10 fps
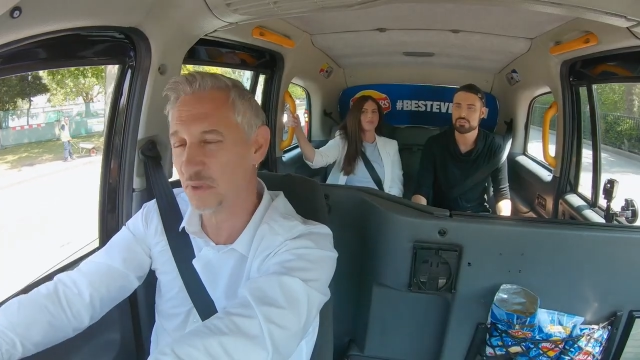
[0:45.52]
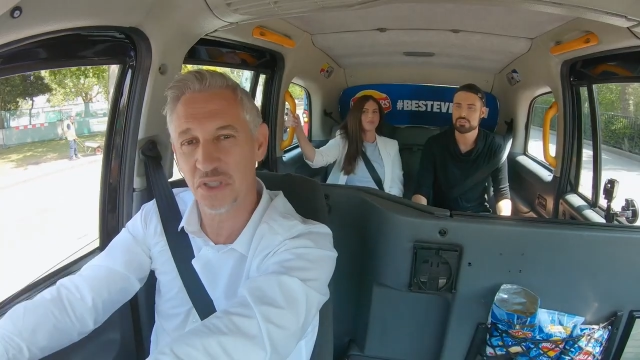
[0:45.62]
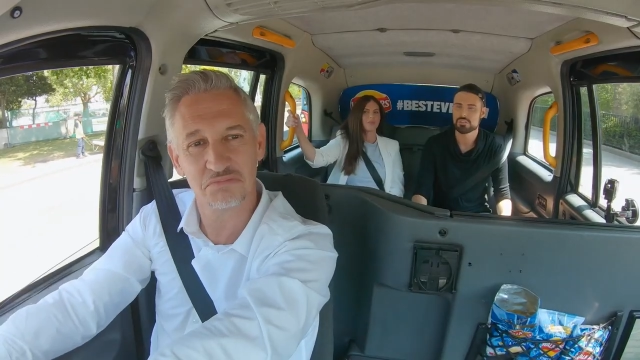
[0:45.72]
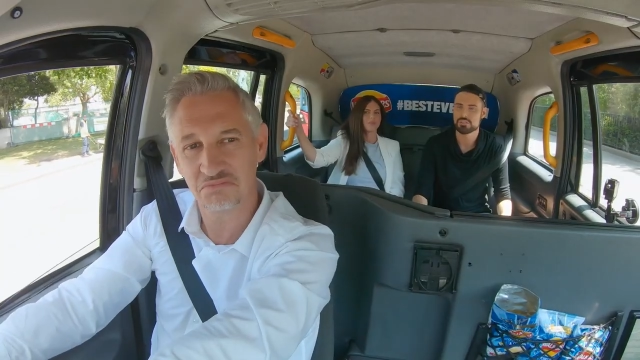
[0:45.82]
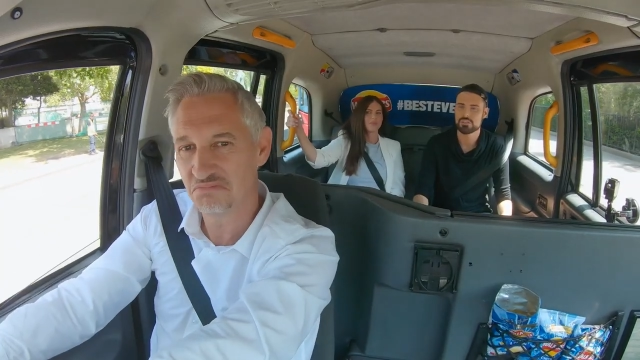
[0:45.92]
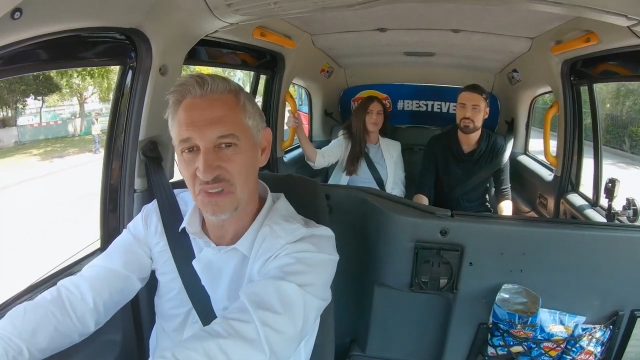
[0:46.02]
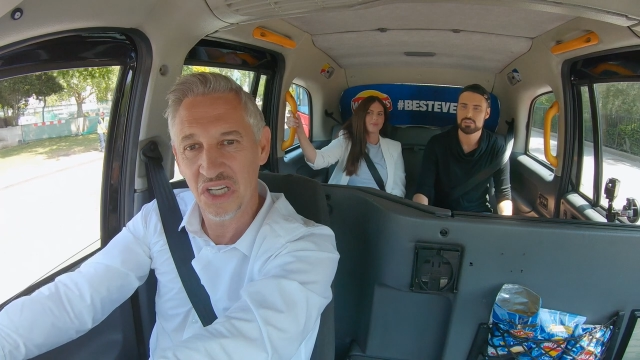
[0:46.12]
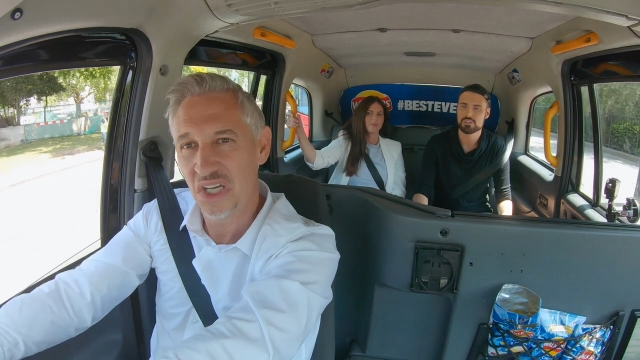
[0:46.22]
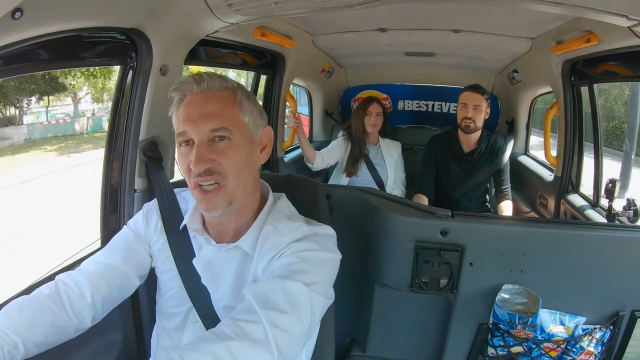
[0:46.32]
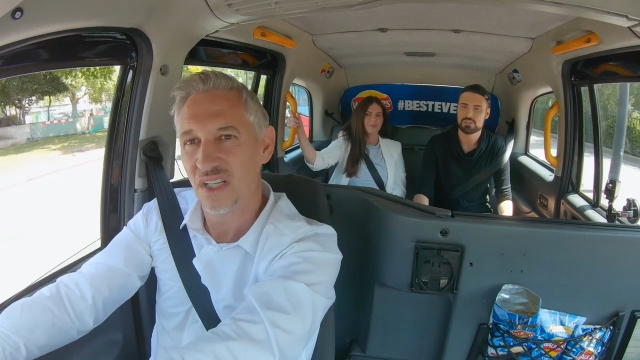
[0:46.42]
but
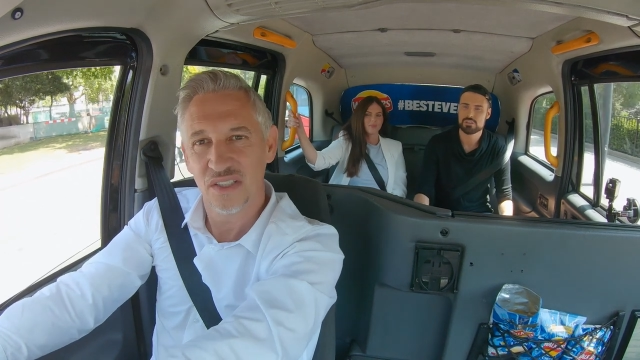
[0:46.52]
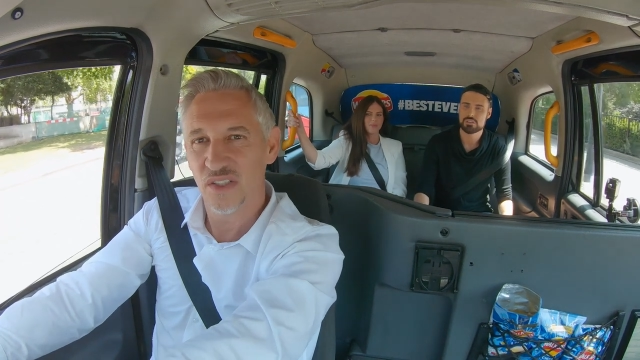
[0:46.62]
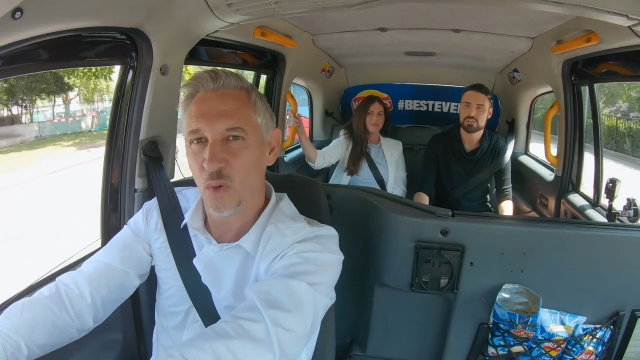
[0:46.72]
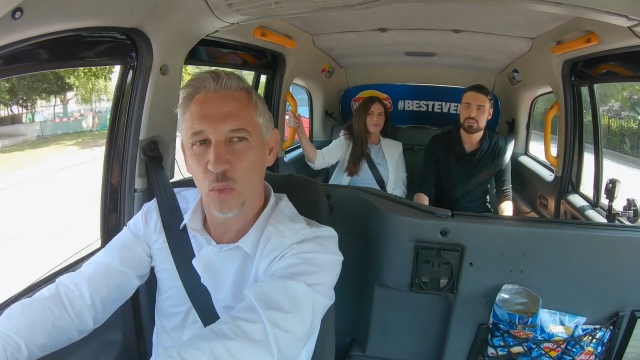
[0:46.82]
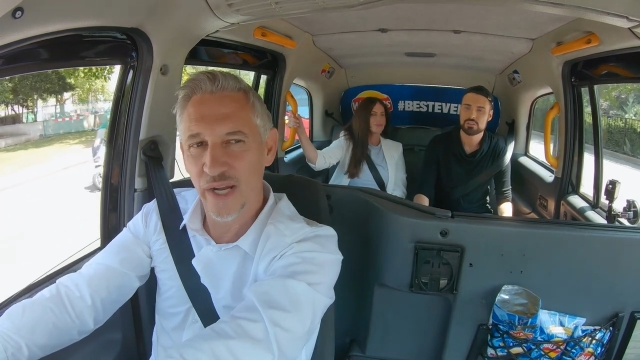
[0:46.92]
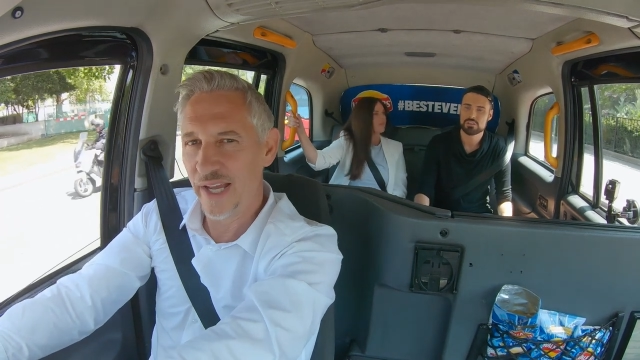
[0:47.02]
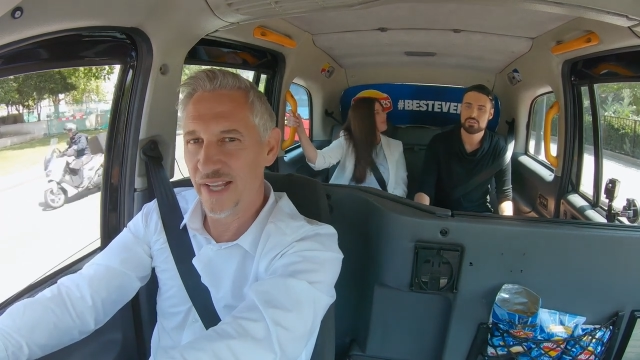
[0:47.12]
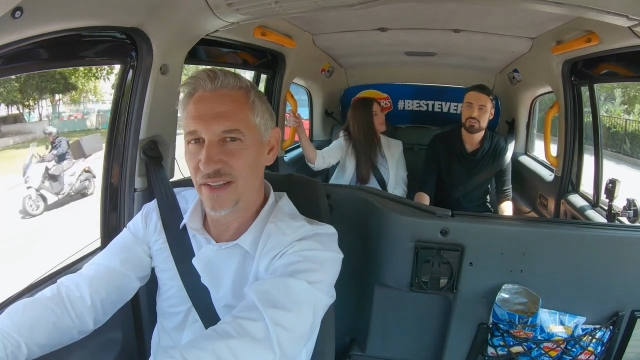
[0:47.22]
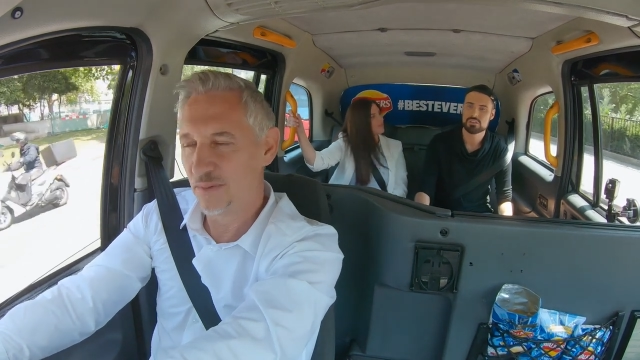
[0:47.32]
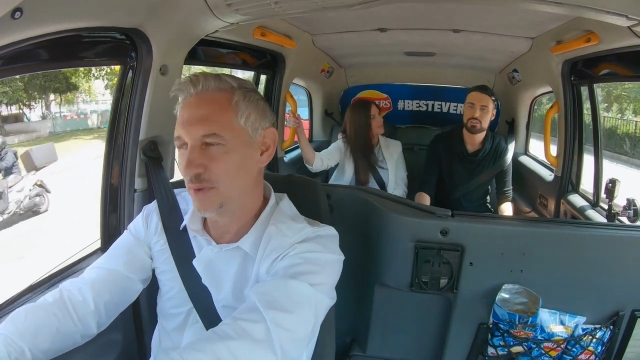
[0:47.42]
you're way
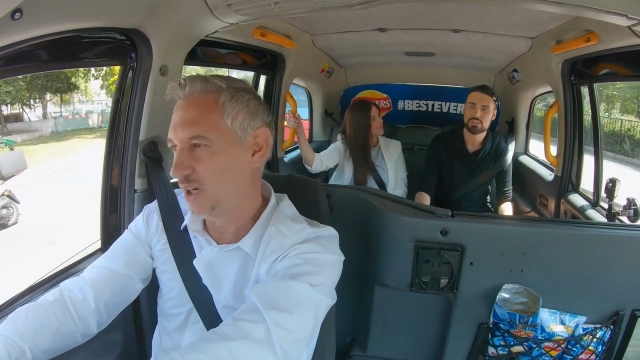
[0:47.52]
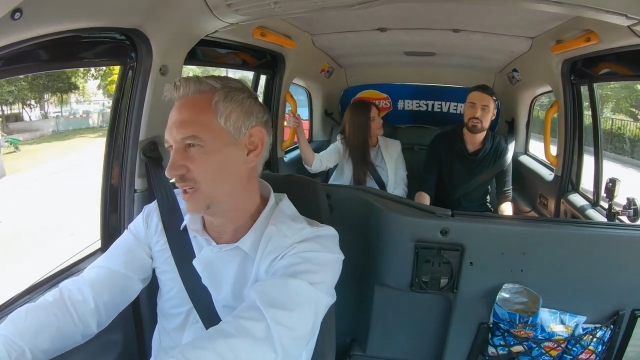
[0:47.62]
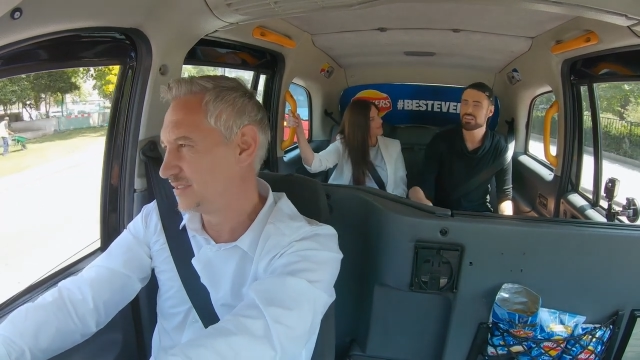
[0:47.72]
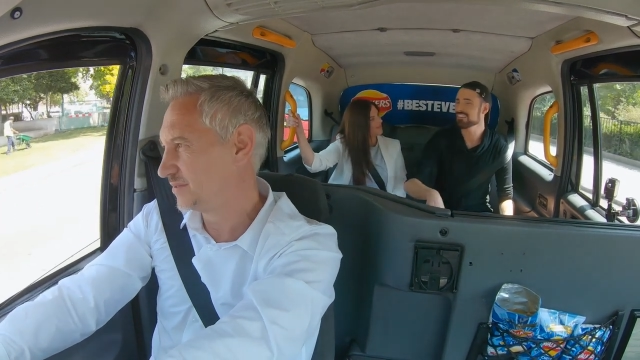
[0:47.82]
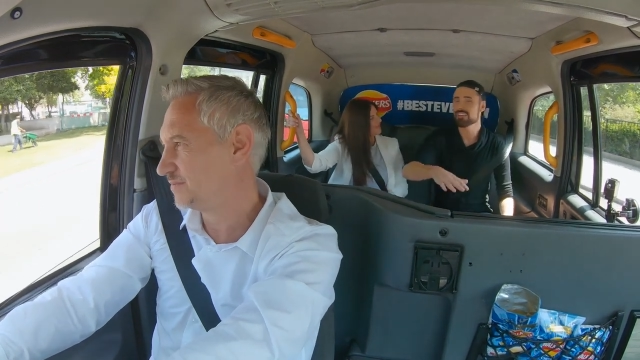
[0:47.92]
ahead of them, Rylan.